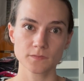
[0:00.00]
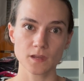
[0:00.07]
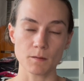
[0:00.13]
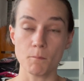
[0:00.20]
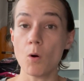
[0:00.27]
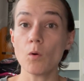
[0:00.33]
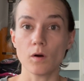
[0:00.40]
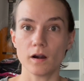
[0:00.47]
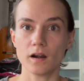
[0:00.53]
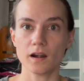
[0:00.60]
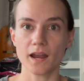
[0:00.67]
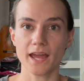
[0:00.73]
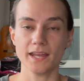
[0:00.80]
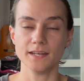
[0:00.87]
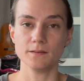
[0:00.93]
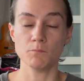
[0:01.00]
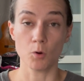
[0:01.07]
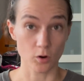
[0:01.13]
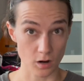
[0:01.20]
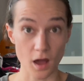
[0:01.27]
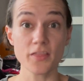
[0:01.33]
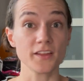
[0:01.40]
more and
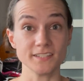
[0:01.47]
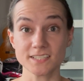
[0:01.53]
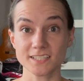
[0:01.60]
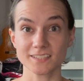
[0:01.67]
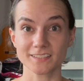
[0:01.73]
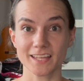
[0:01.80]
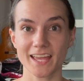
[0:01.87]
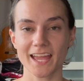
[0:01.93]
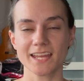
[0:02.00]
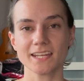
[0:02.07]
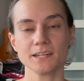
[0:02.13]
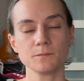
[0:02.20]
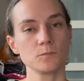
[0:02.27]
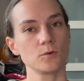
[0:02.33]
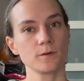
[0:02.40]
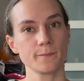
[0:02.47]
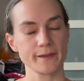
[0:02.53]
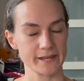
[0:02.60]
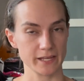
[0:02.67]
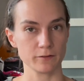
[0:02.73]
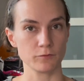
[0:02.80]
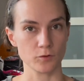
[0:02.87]
more authentically and in a more
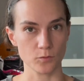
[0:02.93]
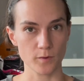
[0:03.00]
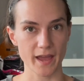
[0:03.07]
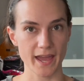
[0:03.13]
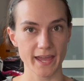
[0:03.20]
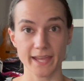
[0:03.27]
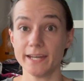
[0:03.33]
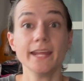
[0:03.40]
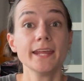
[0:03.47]
meaningful way.